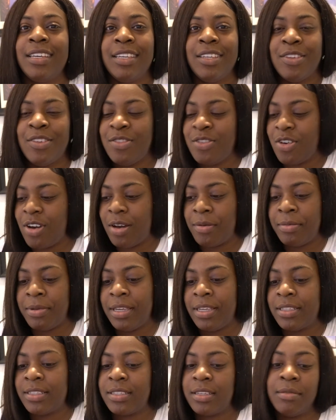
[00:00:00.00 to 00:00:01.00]
You know what I
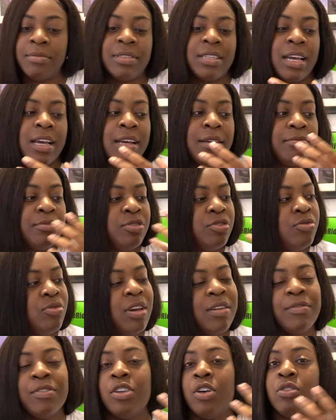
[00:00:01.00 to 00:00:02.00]
mean? Sometimes, you
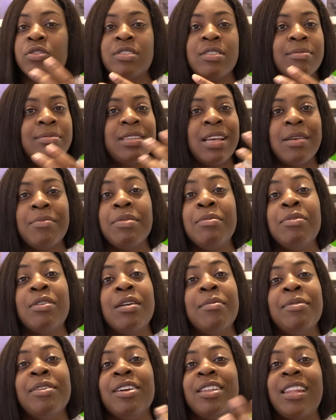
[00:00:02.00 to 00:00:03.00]
never know. Sometimes people
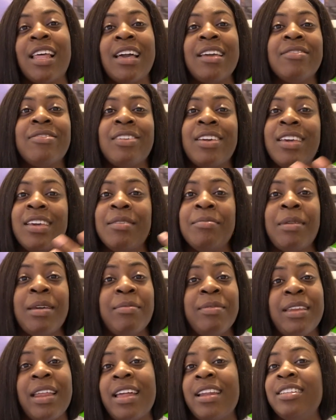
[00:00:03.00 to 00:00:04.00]
come in your life and
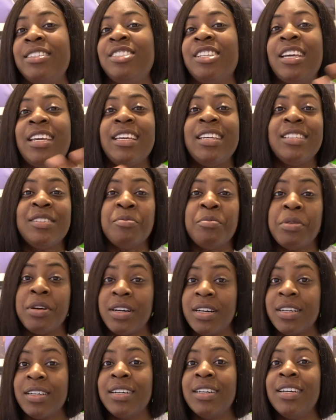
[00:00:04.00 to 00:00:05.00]
maybe that'll change.
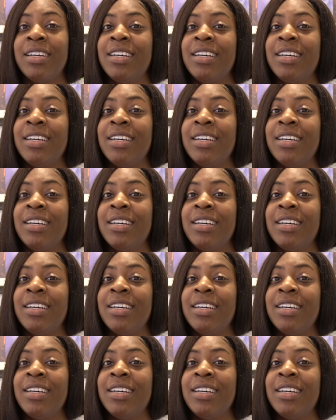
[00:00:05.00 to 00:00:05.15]
But